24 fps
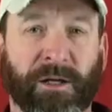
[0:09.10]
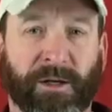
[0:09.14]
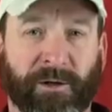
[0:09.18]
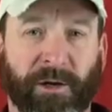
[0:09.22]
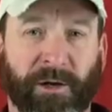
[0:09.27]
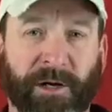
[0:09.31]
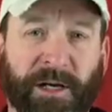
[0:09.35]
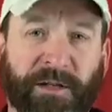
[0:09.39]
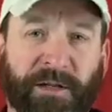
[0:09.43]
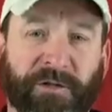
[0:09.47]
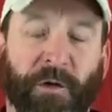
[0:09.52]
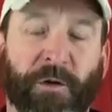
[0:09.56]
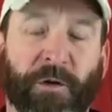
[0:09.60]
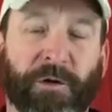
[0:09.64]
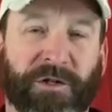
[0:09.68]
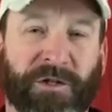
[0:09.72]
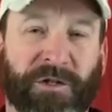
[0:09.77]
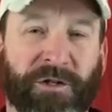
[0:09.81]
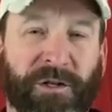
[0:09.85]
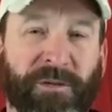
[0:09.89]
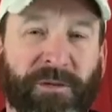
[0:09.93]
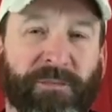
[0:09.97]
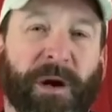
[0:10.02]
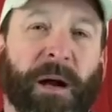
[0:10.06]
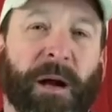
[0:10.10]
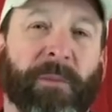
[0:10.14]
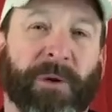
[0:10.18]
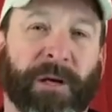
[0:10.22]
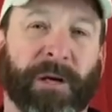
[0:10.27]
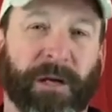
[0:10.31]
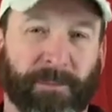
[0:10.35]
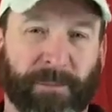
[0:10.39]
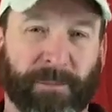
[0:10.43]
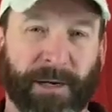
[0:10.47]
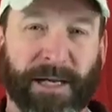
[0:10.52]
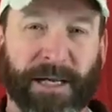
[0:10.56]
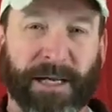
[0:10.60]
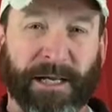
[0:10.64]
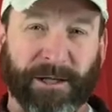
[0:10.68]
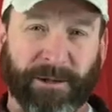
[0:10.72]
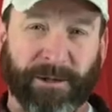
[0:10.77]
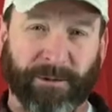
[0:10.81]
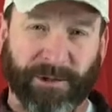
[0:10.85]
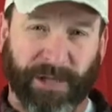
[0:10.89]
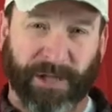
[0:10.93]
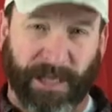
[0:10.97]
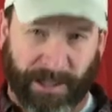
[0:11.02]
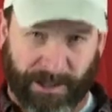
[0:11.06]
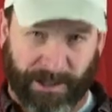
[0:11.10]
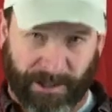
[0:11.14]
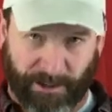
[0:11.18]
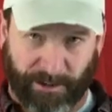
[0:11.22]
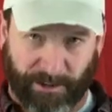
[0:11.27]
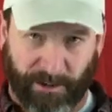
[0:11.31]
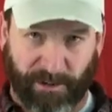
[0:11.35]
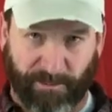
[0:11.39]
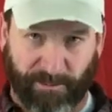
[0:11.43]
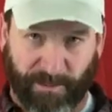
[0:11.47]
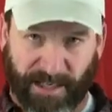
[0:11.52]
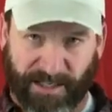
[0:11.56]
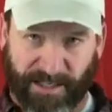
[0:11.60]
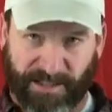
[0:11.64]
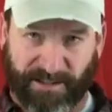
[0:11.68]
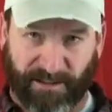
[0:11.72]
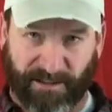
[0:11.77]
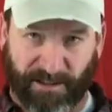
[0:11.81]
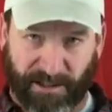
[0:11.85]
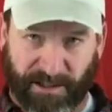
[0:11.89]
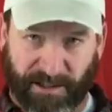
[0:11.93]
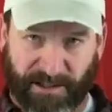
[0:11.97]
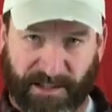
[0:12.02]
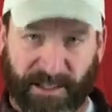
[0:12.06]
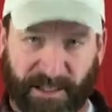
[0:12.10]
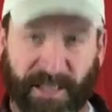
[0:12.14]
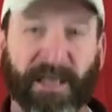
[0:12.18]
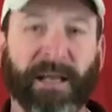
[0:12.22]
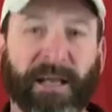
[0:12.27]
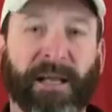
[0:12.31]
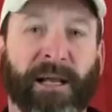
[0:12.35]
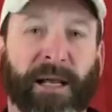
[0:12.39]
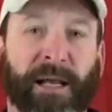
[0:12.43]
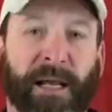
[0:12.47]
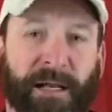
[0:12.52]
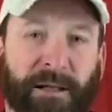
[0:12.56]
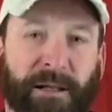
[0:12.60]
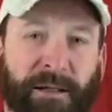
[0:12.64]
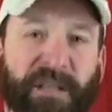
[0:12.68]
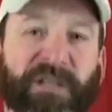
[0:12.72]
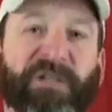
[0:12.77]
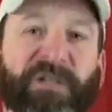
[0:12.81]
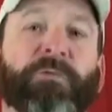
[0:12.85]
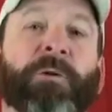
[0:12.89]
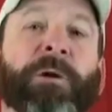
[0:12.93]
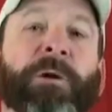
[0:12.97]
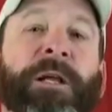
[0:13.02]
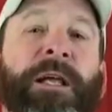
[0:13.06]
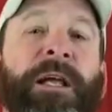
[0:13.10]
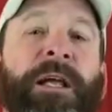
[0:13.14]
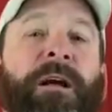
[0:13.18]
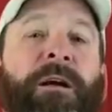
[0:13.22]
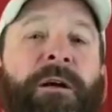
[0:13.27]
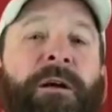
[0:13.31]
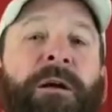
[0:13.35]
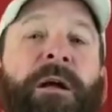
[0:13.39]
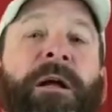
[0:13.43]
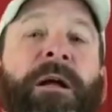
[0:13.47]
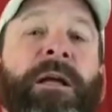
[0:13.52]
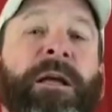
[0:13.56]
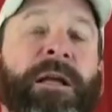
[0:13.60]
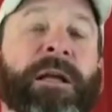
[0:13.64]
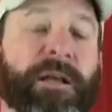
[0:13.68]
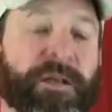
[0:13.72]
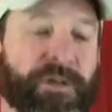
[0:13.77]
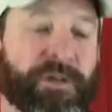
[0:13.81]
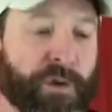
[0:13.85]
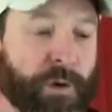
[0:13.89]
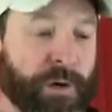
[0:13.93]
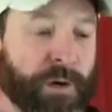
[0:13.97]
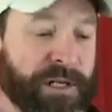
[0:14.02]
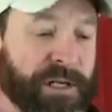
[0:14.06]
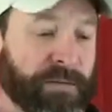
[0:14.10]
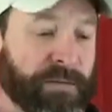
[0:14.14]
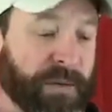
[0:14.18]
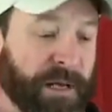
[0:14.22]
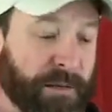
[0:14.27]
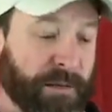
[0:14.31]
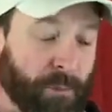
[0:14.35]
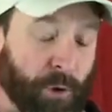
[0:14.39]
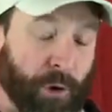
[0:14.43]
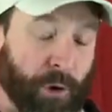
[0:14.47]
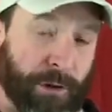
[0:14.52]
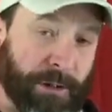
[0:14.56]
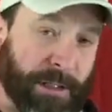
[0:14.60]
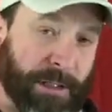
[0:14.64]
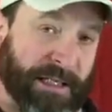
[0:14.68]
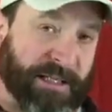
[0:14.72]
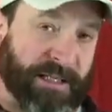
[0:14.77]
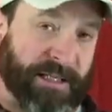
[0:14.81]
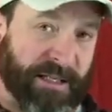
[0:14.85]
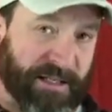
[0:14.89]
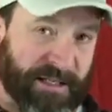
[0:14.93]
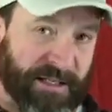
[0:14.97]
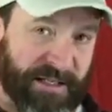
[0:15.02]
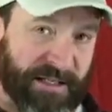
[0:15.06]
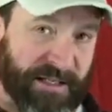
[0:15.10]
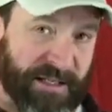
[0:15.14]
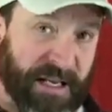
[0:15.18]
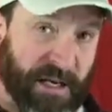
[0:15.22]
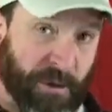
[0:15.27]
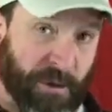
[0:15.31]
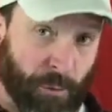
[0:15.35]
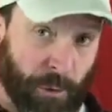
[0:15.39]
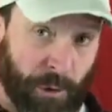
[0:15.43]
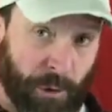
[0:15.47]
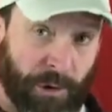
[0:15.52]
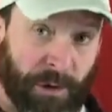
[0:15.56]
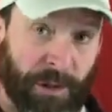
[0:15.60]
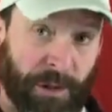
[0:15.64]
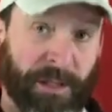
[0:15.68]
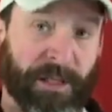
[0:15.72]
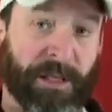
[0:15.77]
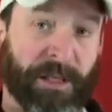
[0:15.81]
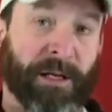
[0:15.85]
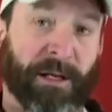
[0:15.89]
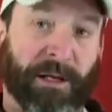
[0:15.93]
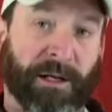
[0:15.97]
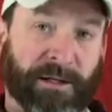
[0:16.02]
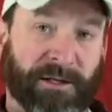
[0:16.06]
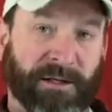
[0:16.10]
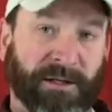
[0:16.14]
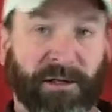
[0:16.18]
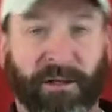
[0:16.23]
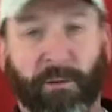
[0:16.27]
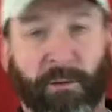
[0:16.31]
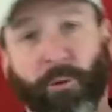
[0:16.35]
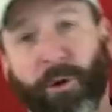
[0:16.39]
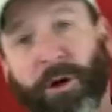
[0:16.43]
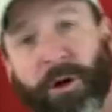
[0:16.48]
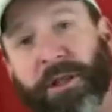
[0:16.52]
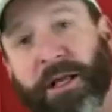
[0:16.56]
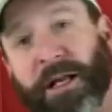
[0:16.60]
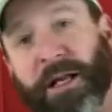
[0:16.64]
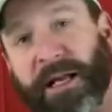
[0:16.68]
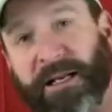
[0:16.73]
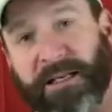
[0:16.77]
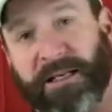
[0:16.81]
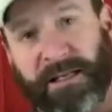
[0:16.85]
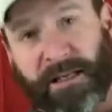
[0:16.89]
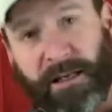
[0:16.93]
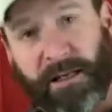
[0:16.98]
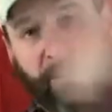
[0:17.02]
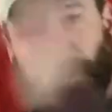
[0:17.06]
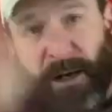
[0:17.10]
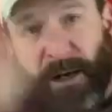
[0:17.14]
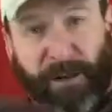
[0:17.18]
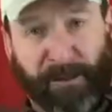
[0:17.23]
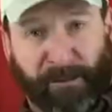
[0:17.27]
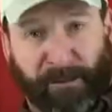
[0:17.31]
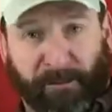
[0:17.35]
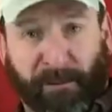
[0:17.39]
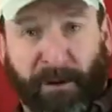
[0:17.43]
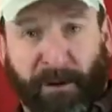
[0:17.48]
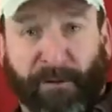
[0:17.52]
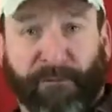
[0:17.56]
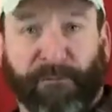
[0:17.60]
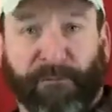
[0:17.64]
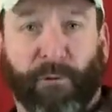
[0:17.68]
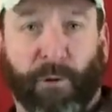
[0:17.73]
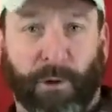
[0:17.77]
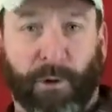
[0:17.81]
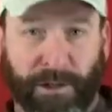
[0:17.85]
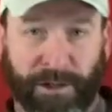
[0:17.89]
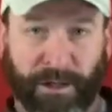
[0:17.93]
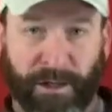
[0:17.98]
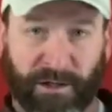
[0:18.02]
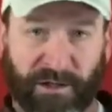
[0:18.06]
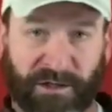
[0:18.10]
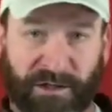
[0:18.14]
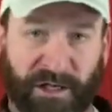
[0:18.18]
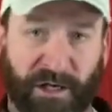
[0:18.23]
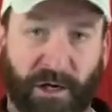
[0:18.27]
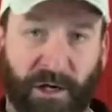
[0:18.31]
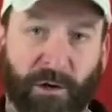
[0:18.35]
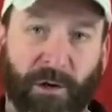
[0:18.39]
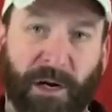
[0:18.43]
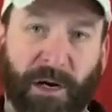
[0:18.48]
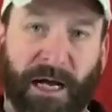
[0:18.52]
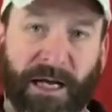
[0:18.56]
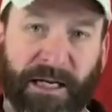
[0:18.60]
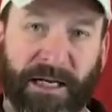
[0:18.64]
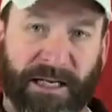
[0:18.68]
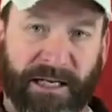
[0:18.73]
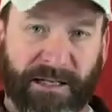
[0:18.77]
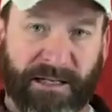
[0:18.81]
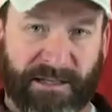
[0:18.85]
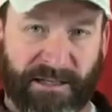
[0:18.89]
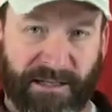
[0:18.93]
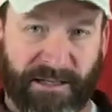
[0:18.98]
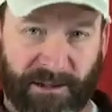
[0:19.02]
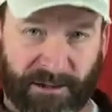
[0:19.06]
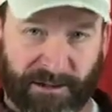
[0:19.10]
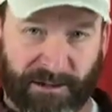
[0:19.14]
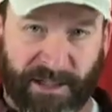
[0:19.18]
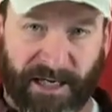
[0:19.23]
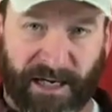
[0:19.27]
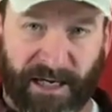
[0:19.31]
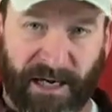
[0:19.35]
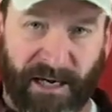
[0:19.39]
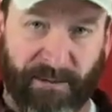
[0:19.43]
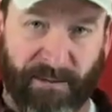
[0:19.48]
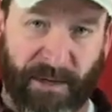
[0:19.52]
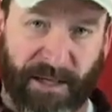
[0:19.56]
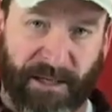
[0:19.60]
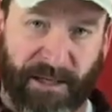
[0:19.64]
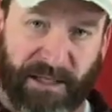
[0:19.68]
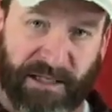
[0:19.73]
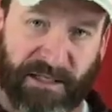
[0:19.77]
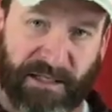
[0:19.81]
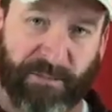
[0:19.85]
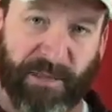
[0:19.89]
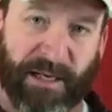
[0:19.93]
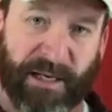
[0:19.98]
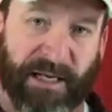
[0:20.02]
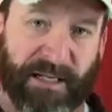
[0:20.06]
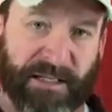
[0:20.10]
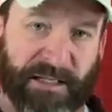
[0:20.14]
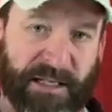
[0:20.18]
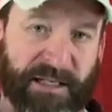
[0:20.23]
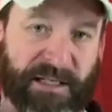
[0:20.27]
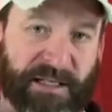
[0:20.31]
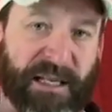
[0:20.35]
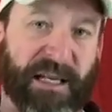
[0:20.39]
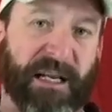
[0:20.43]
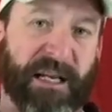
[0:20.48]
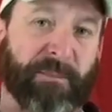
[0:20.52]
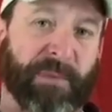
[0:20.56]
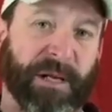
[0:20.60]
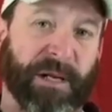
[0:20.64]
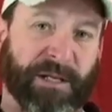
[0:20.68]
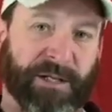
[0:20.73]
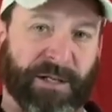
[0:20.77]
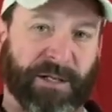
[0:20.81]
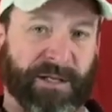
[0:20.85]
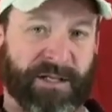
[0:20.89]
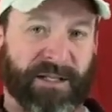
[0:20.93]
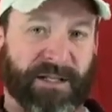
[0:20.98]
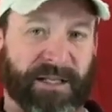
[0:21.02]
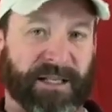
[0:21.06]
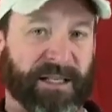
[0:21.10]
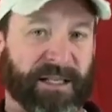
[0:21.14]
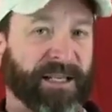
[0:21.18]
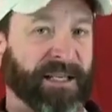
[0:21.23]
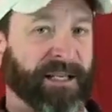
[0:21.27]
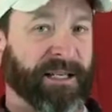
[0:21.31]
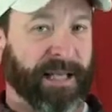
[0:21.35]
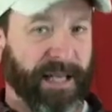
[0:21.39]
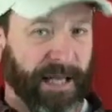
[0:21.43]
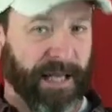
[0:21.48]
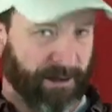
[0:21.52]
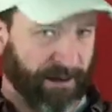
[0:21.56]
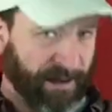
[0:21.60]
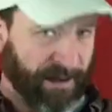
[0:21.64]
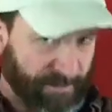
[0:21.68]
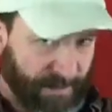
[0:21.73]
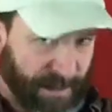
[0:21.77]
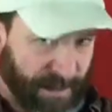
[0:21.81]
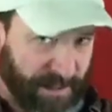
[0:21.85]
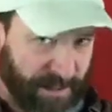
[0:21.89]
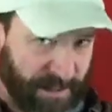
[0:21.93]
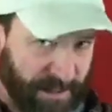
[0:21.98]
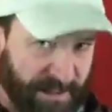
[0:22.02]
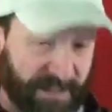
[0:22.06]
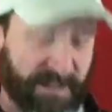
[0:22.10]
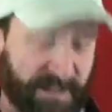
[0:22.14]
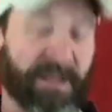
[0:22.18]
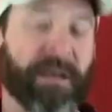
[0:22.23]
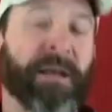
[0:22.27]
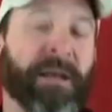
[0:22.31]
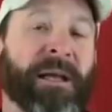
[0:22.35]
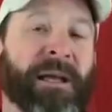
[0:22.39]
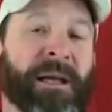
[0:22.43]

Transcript: Greetings folks, Two and Proper here, bringing you yet another in my series. And this one here is going to be more or less a sequel to the one that I did about 3 or 4 years ago on concealed carry methods, because it's going to be just carry methods.